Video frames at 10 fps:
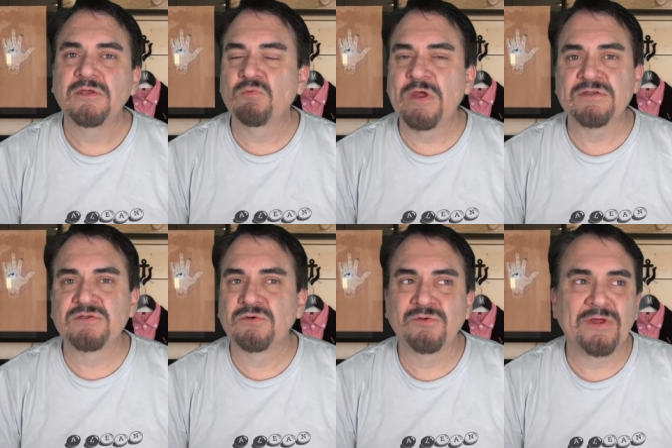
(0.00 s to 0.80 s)
You wait
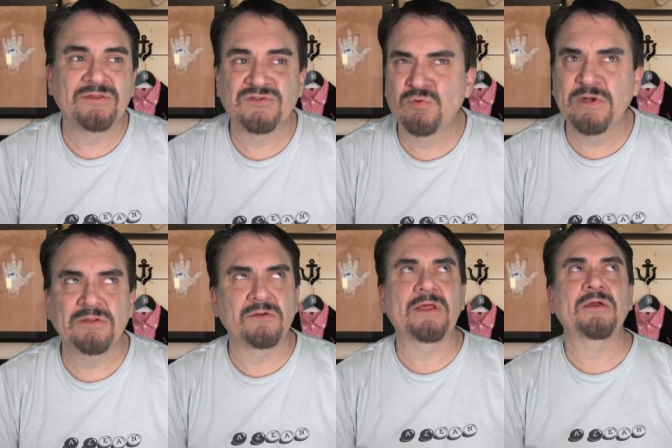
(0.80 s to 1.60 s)
till like the
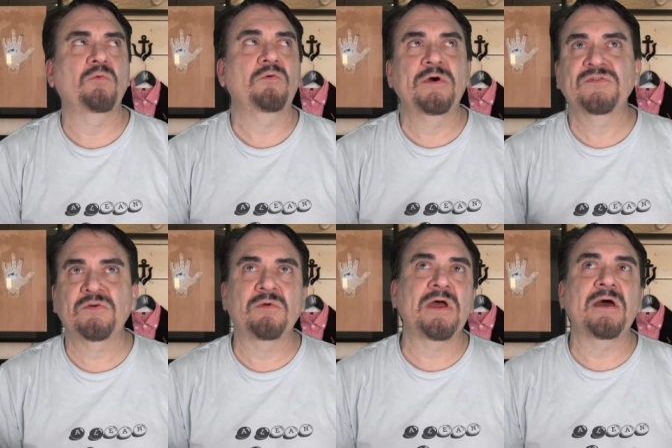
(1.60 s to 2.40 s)
20th and are like, well, what's
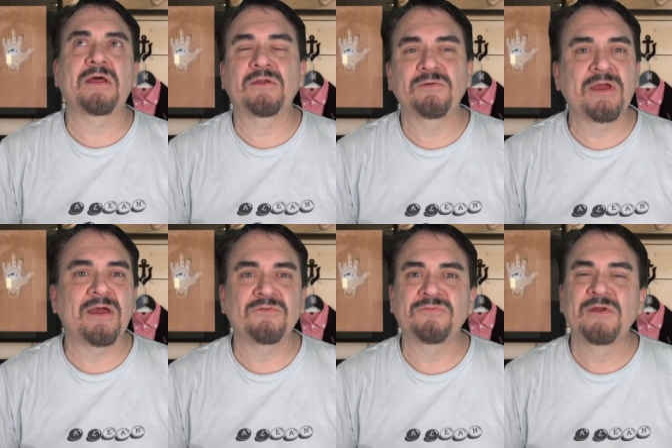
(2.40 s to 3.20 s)
going on? I don't
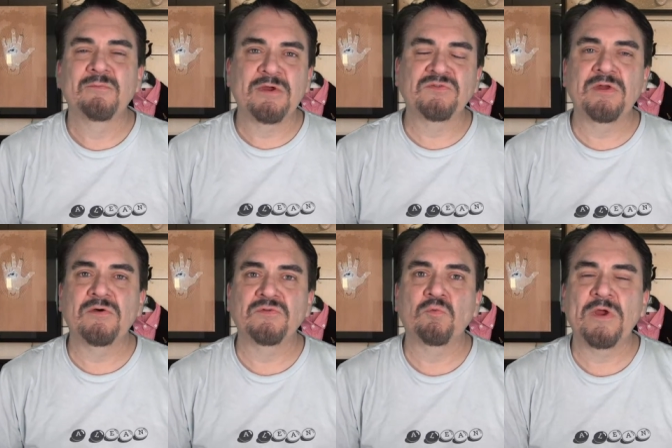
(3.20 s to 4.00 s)
have, my
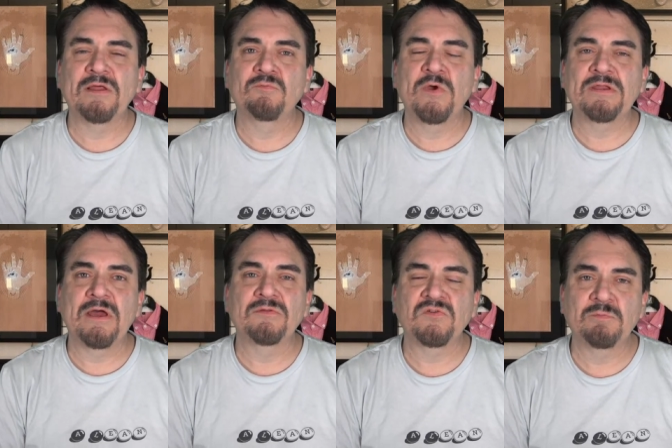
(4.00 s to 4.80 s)
sales are way
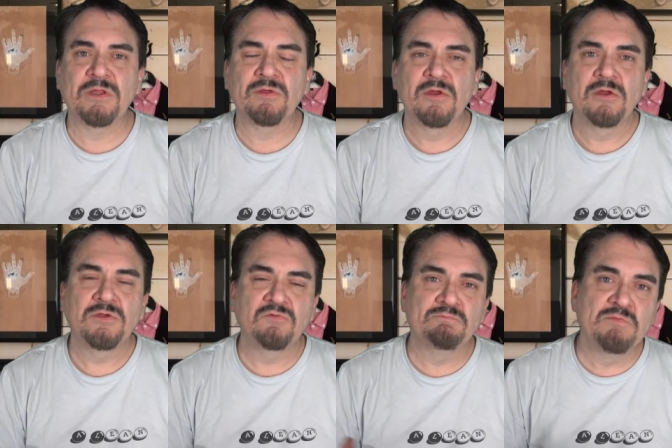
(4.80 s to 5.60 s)
down this month.
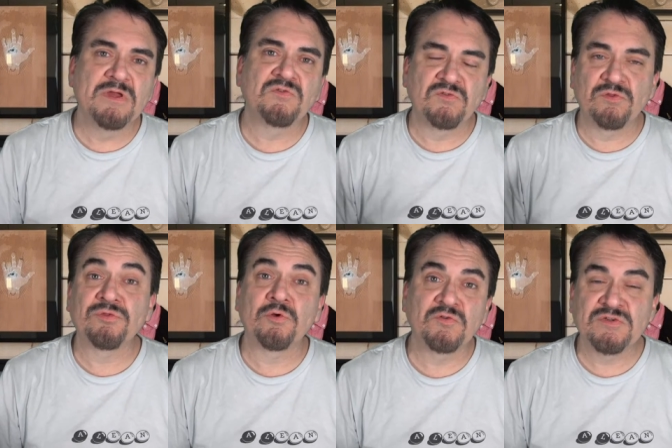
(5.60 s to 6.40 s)
You've missed
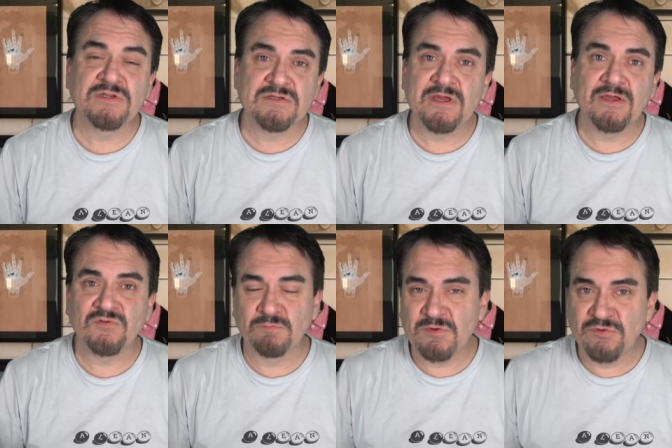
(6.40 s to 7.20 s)
13
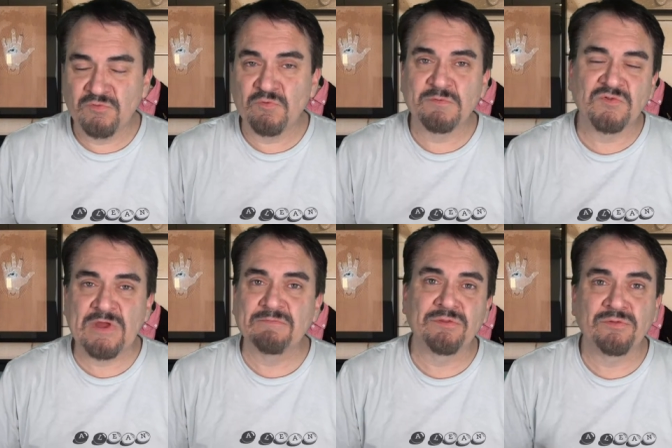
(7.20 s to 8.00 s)
days from the
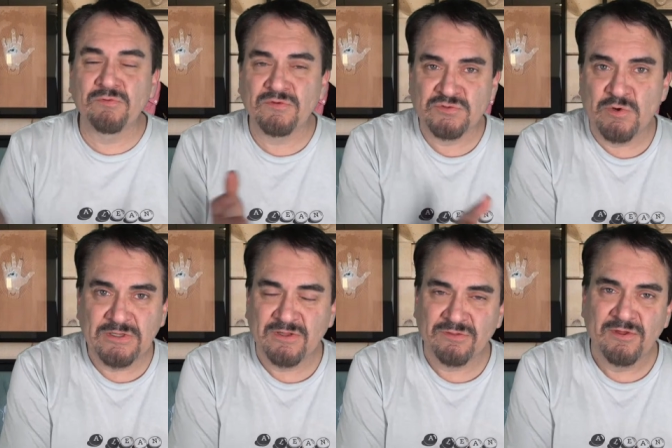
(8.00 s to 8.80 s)
7th through the
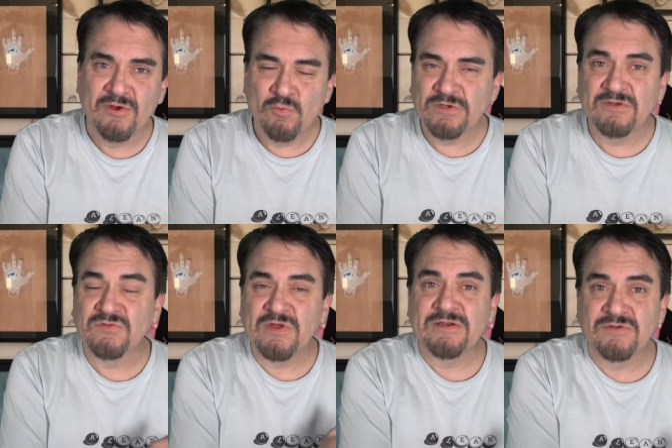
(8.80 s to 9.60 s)
20th. When you
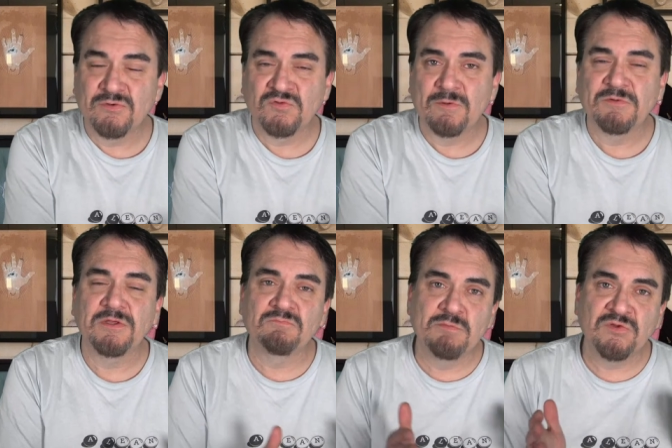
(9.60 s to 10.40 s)
decide to do
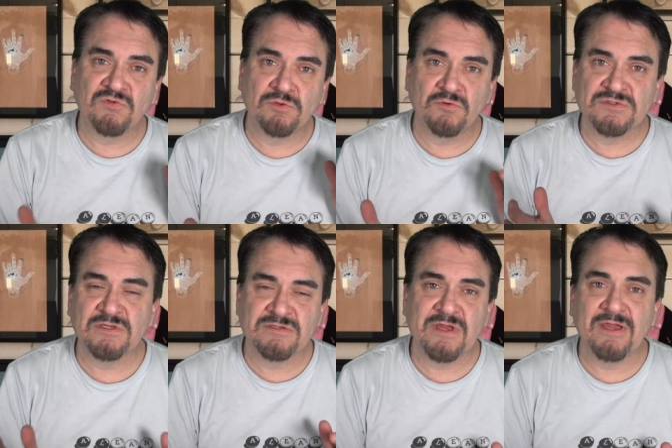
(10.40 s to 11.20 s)
something, you've missed
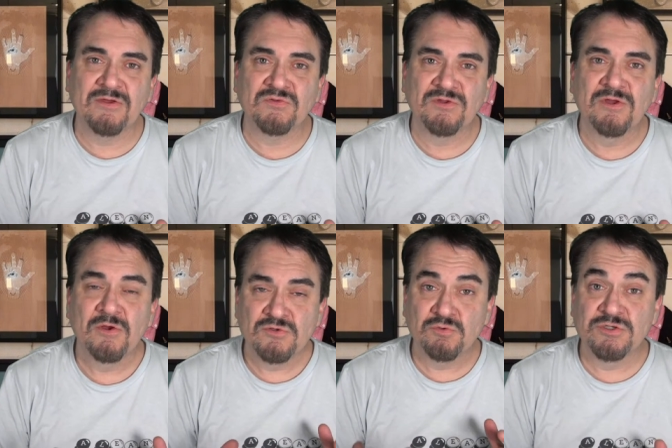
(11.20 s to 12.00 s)
13 days
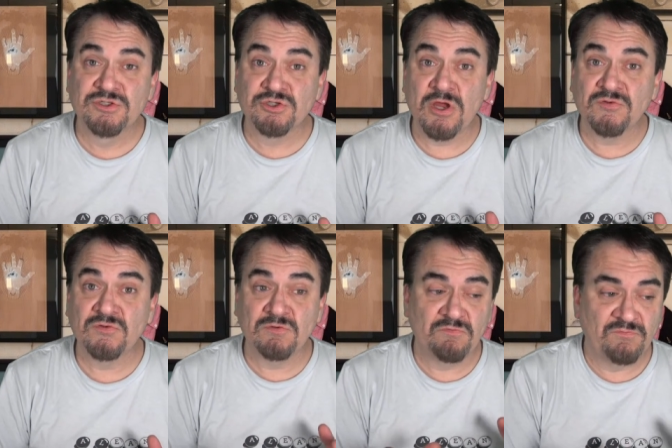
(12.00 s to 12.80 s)
to
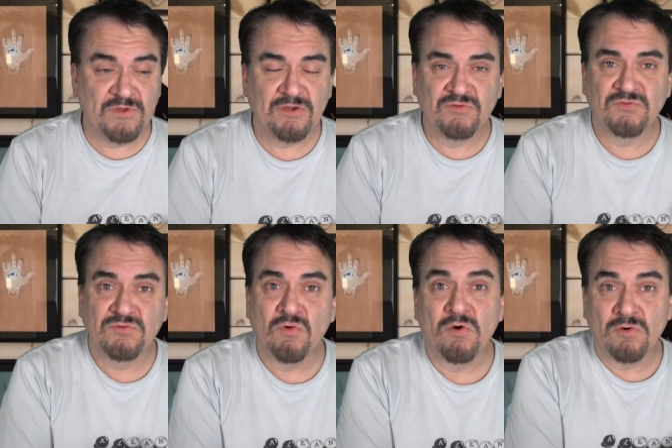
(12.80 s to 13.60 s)
adjust and fix
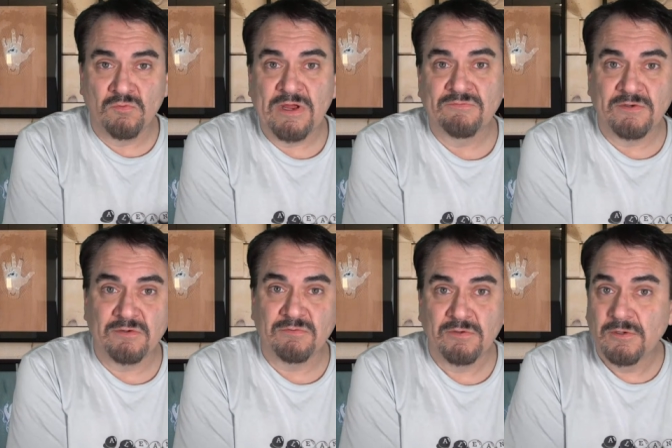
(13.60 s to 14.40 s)
your revenue.